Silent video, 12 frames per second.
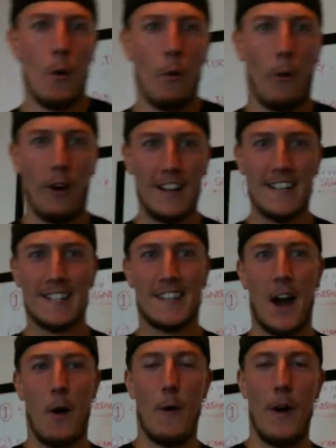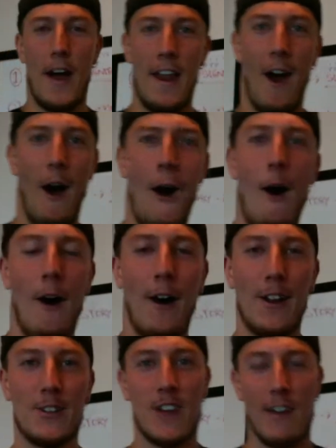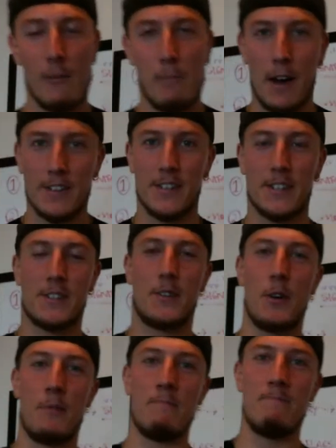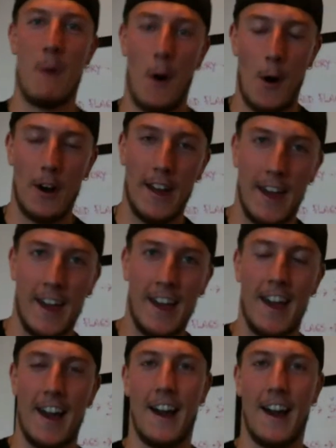What is going on, travel bosses? Good morning.